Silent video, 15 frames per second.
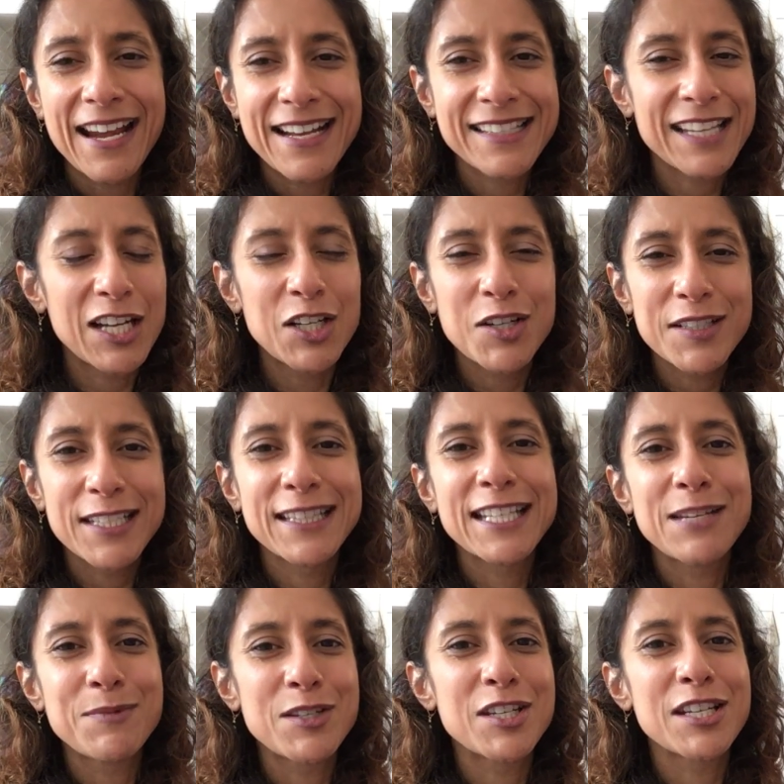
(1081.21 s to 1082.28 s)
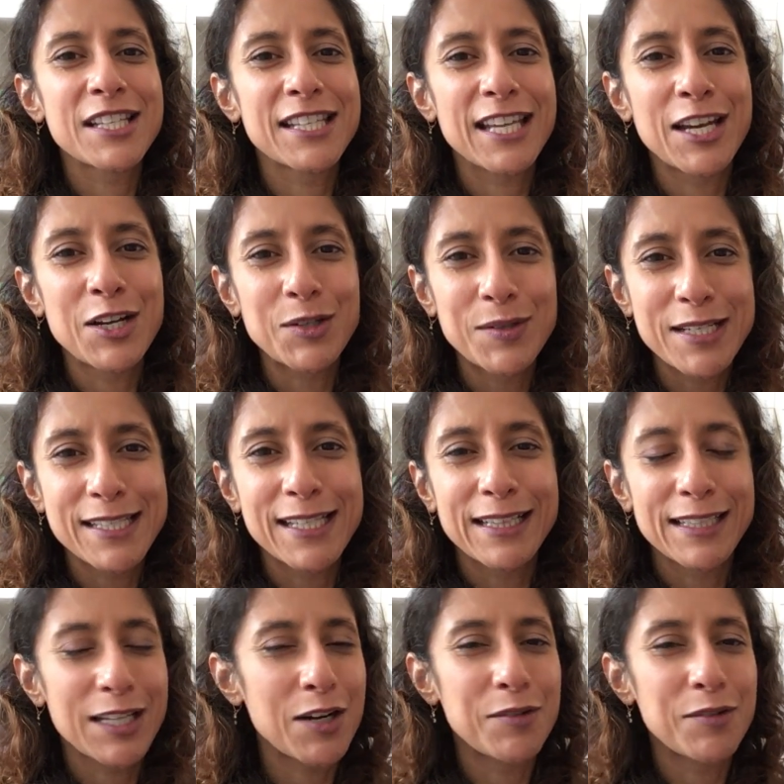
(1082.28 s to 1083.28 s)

as I looked at the images, increasingly I